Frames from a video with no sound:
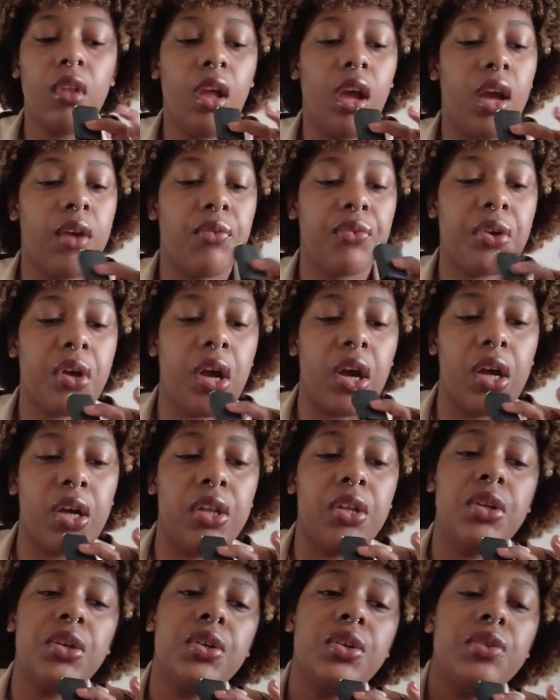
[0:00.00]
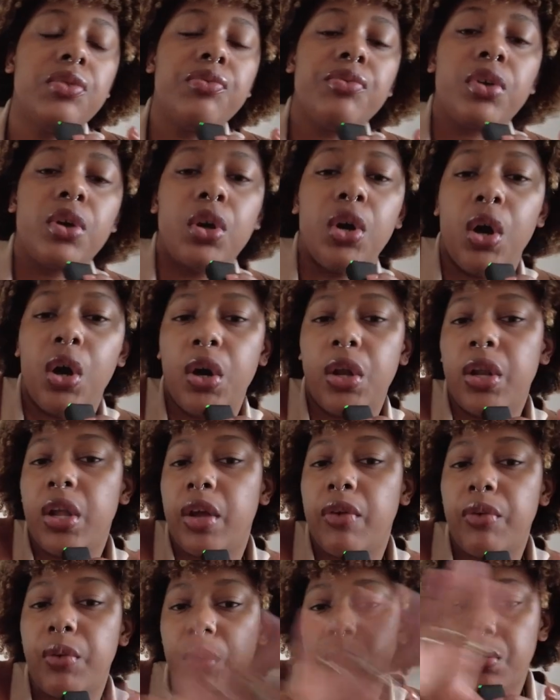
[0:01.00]
I've kind of gone
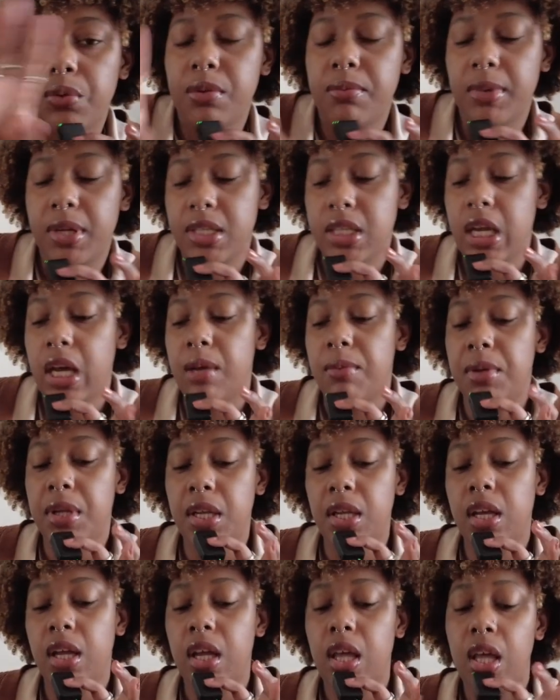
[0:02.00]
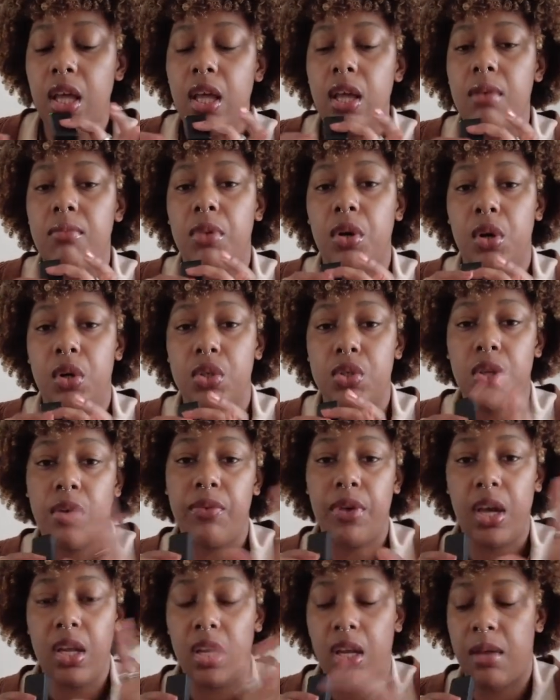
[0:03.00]
everywhere with my tabbing, but also
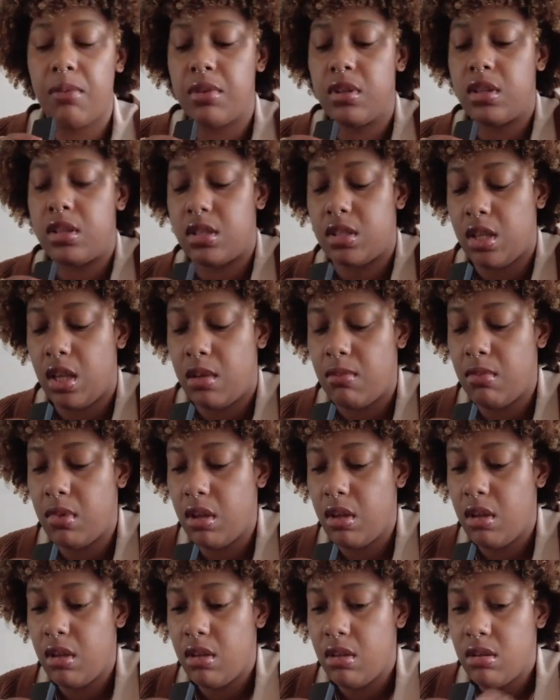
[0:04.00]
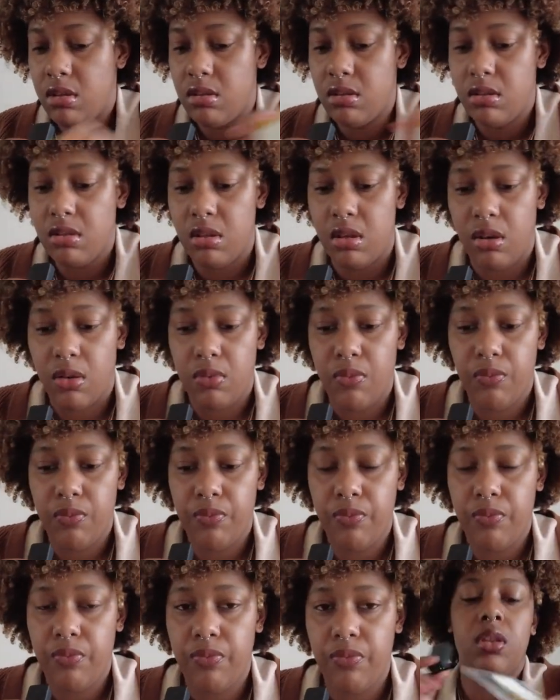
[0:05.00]
I've kind of kept it the same. So
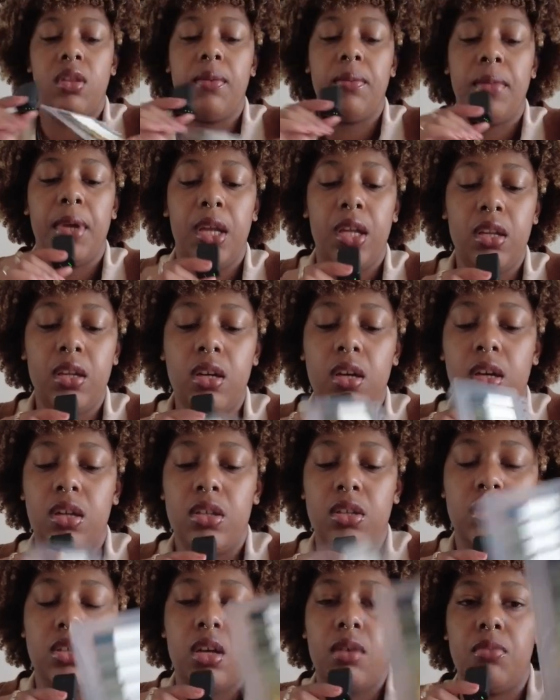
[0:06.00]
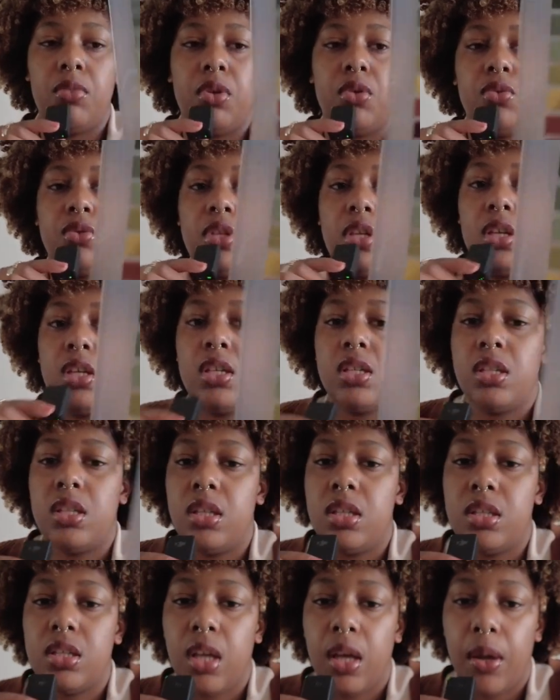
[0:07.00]
the main colors I'm using is
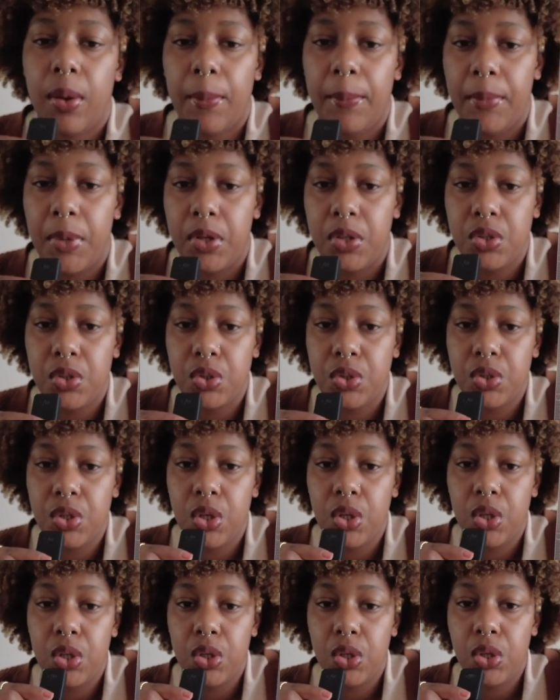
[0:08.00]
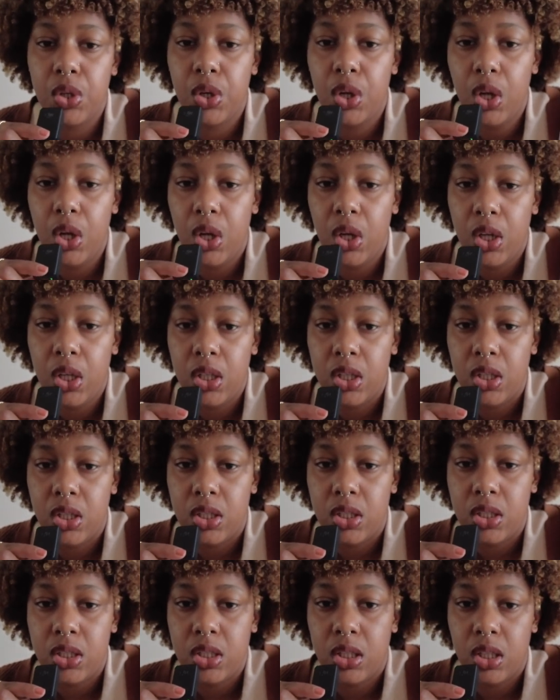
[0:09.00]
this like mustard color,
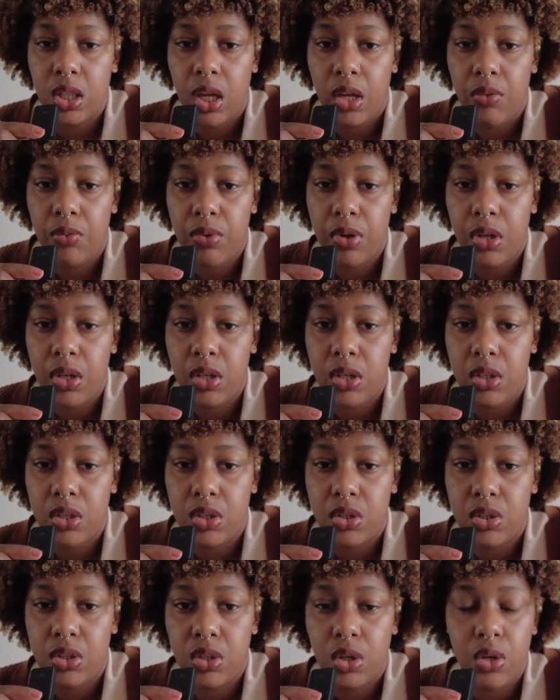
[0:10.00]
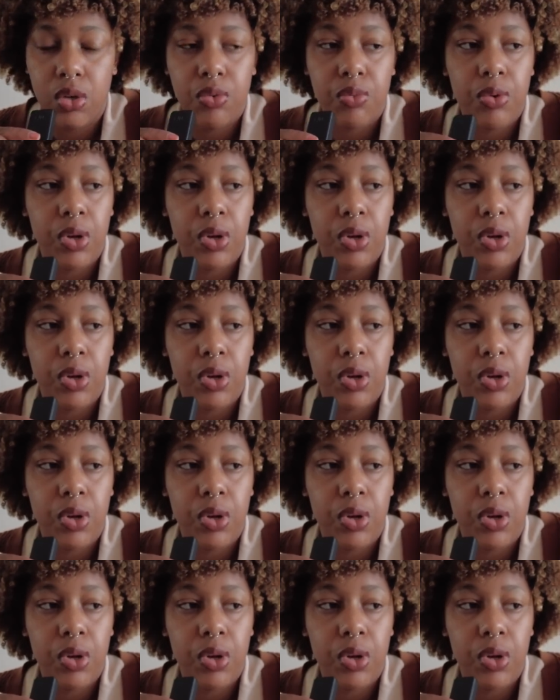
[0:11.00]
this light red, this dark